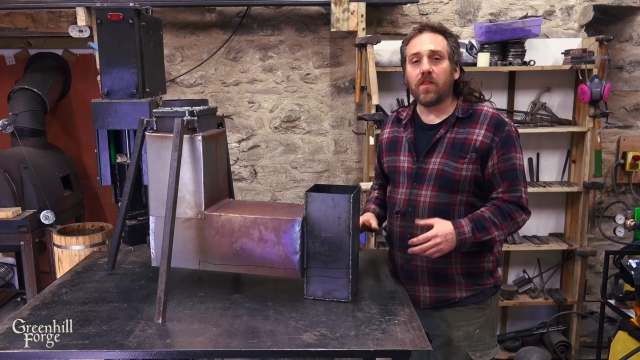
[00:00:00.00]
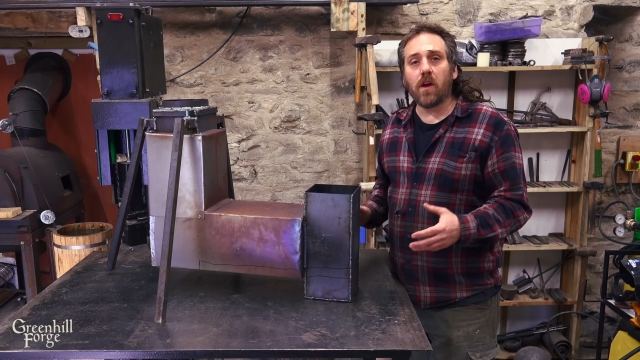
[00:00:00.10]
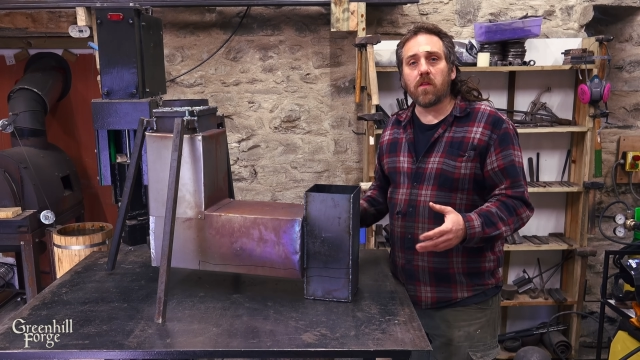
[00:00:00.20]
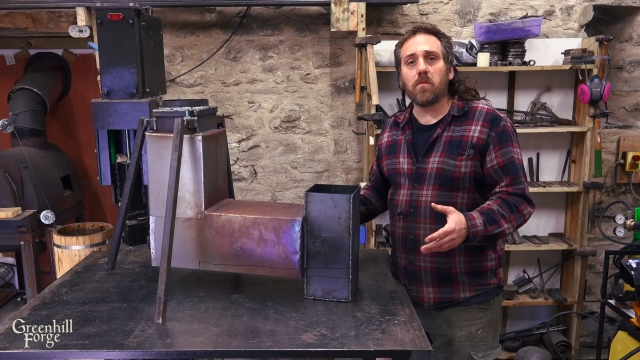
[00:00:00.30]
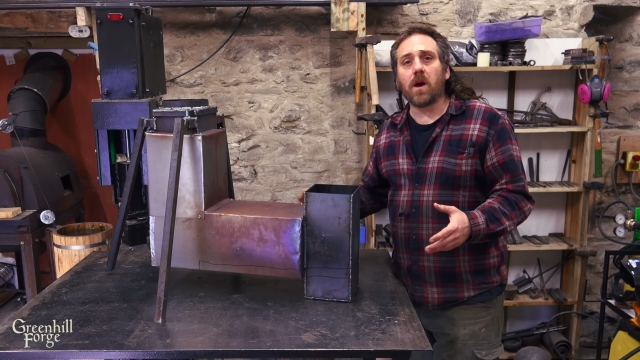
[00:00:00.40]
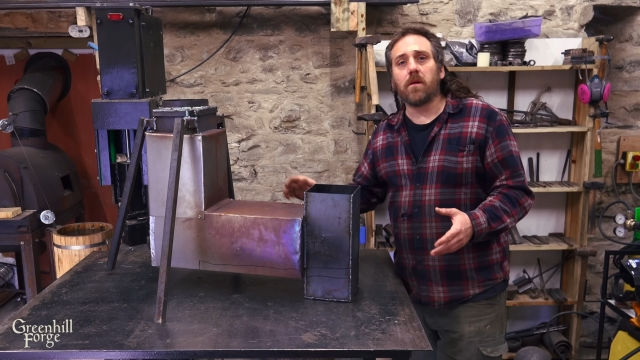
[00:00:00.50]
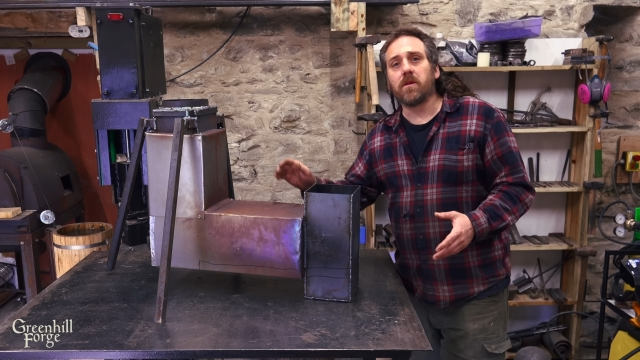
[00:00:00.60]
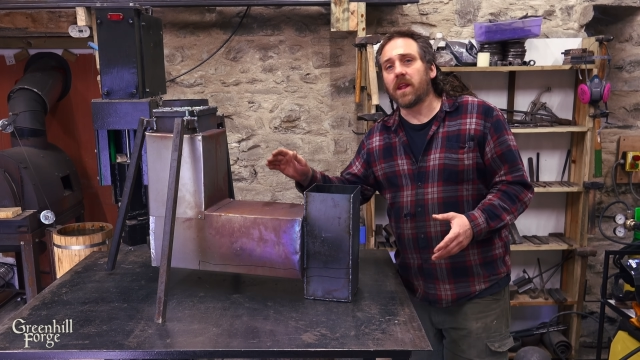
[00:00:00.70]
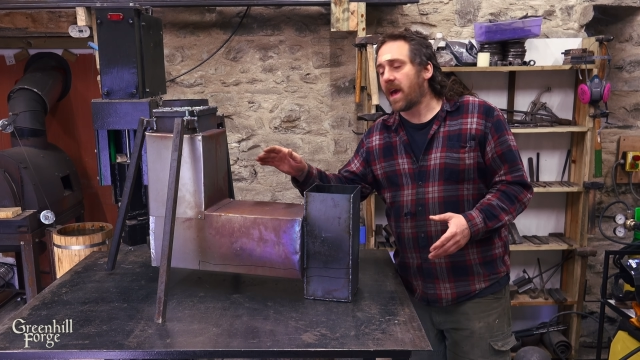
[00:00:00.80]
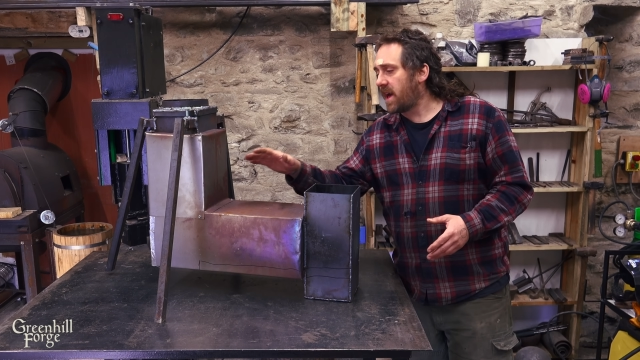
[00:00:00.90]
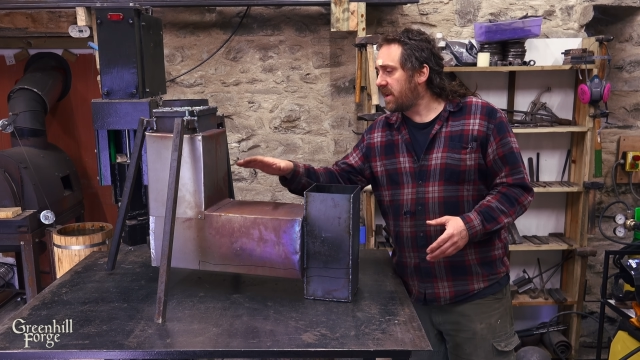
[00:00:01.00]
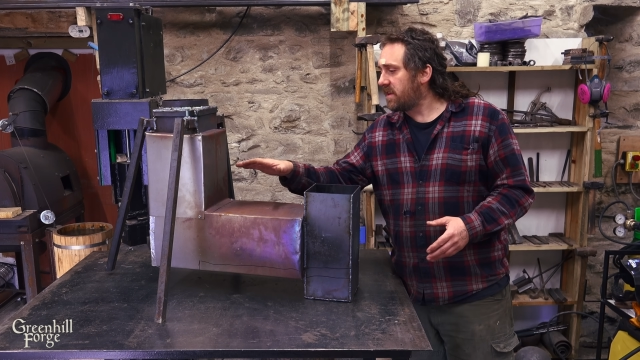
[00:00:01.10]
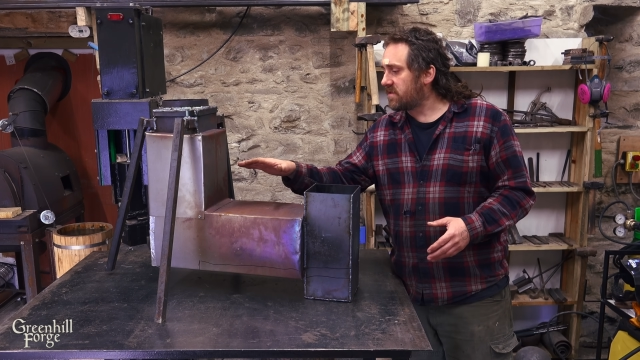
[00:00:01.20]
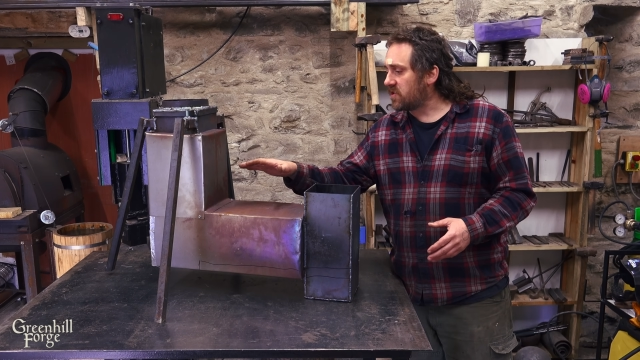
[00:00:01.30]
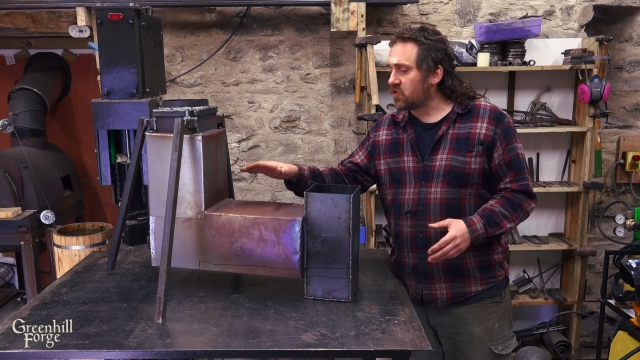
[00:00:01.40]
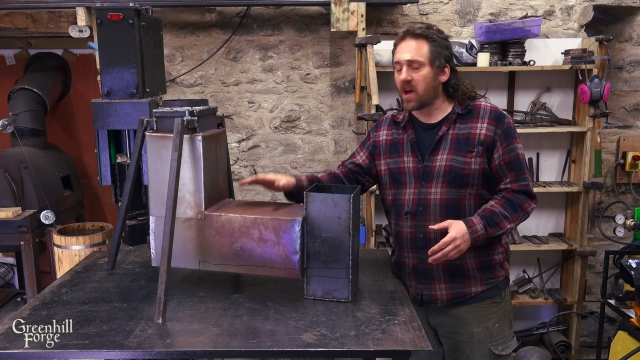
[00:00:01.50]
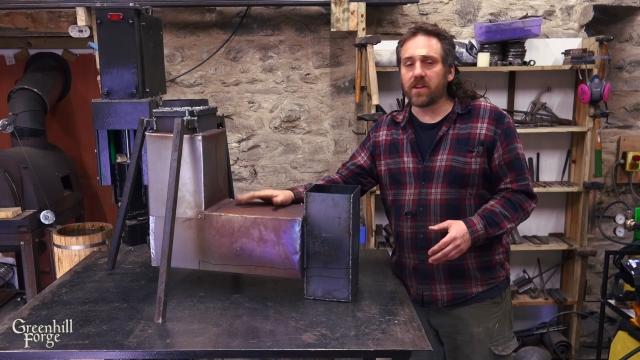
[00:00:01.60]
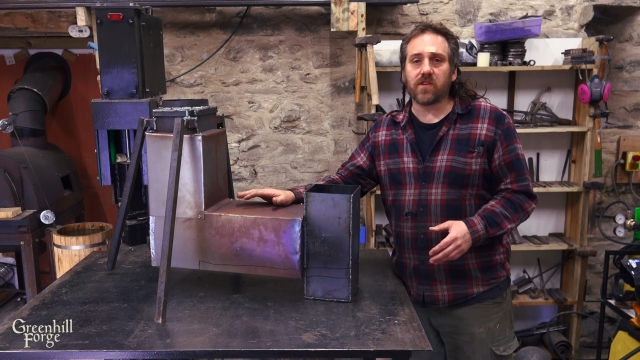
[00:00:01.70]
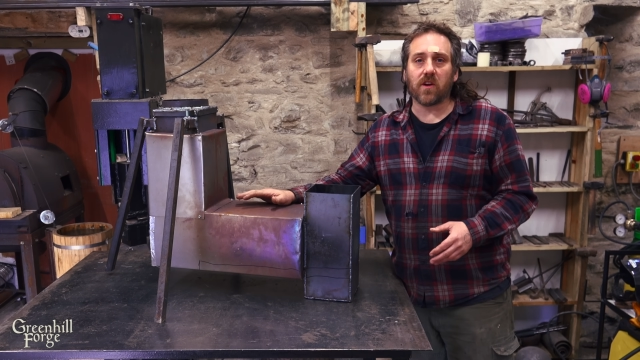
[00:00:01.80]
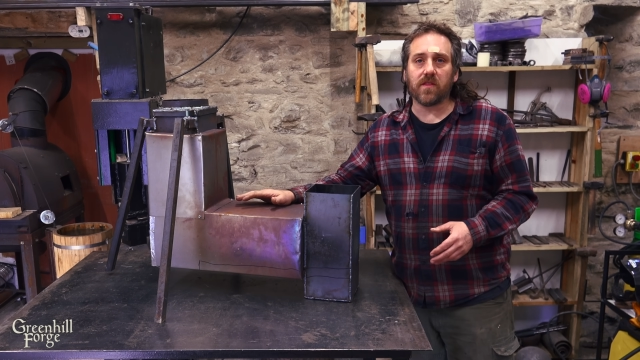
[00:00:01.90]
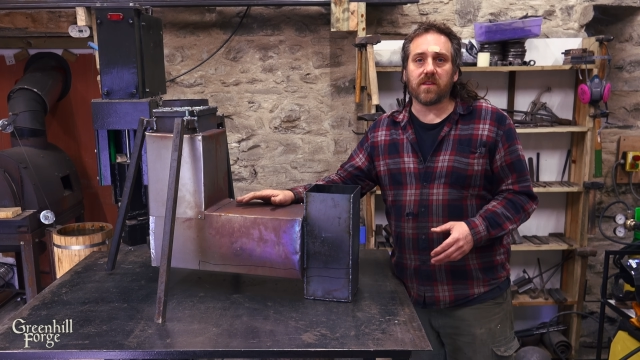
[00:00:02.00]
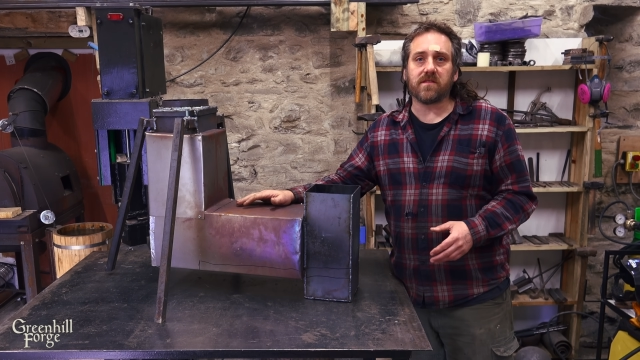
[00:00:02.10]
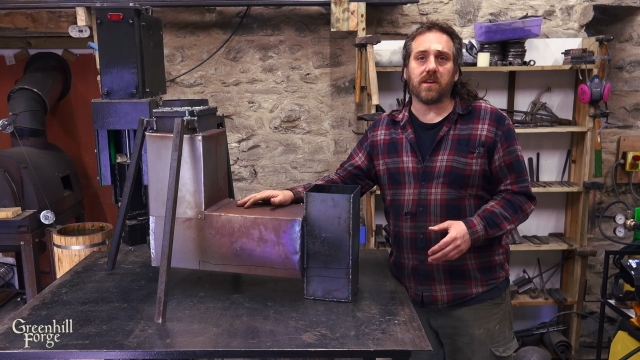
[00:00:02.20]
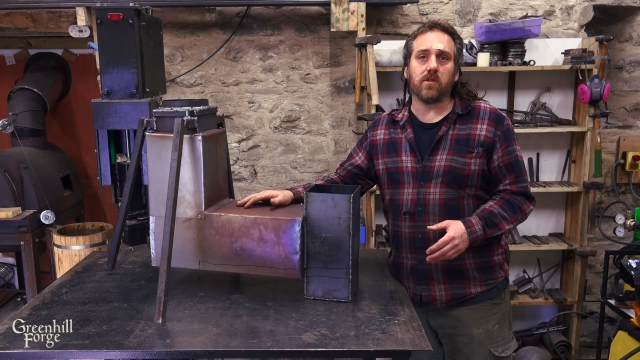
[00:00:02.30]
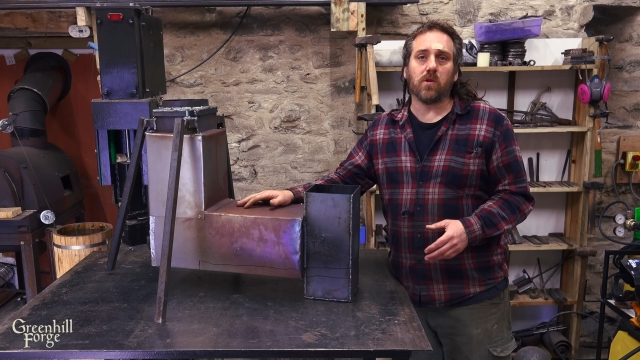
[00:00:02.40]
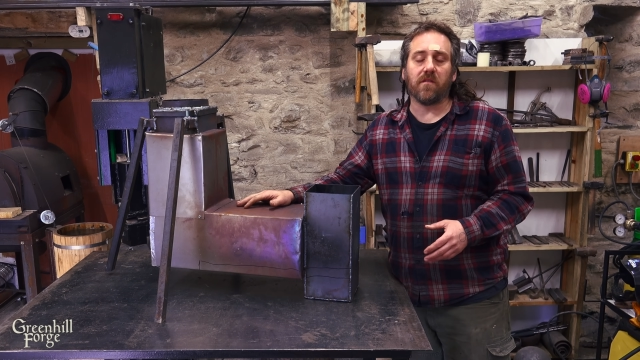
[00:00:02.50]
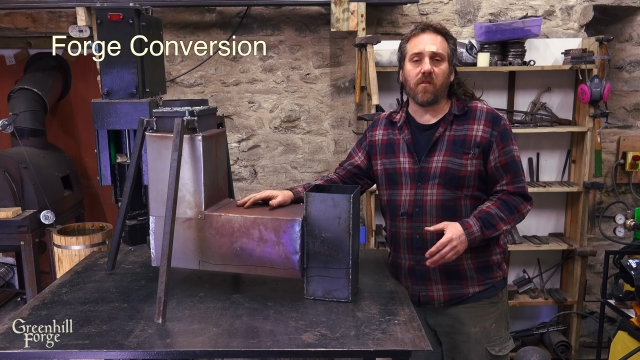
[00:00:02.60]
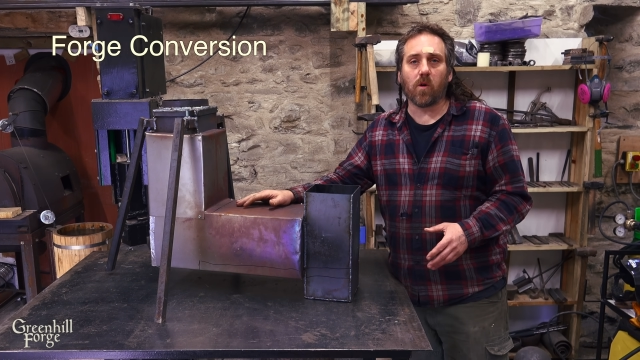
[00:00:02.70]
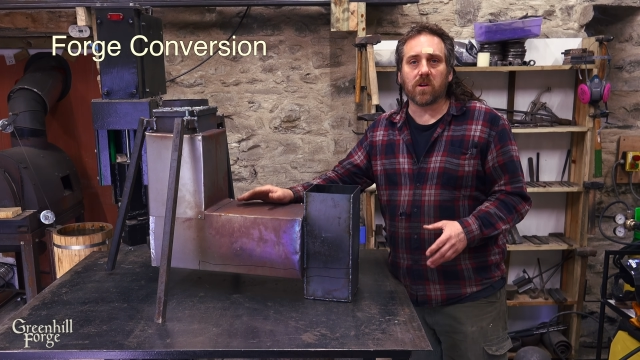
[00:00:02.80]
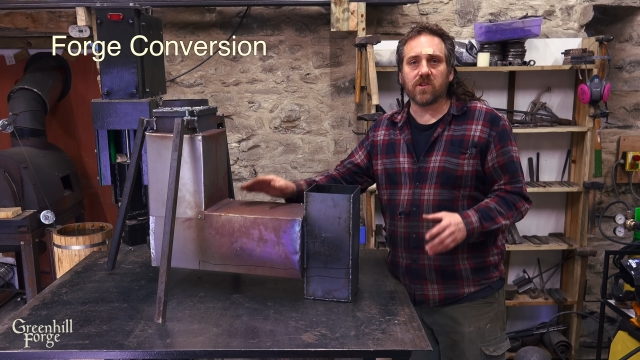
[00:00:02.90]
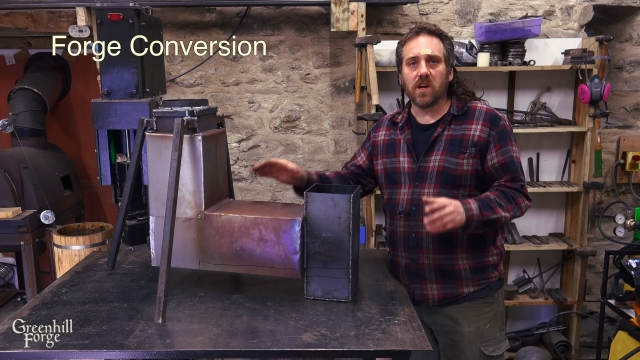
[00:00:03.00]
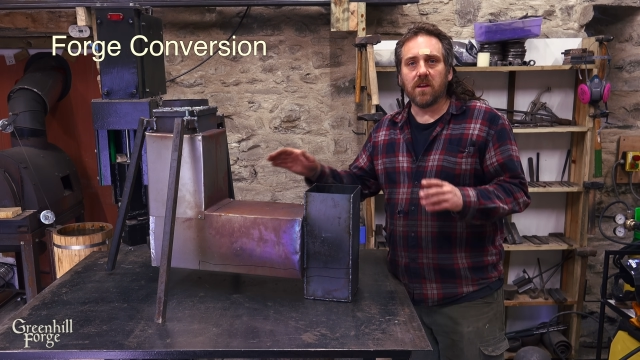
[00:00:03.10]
The other mod I'm gonna add is to try to turn this into a forge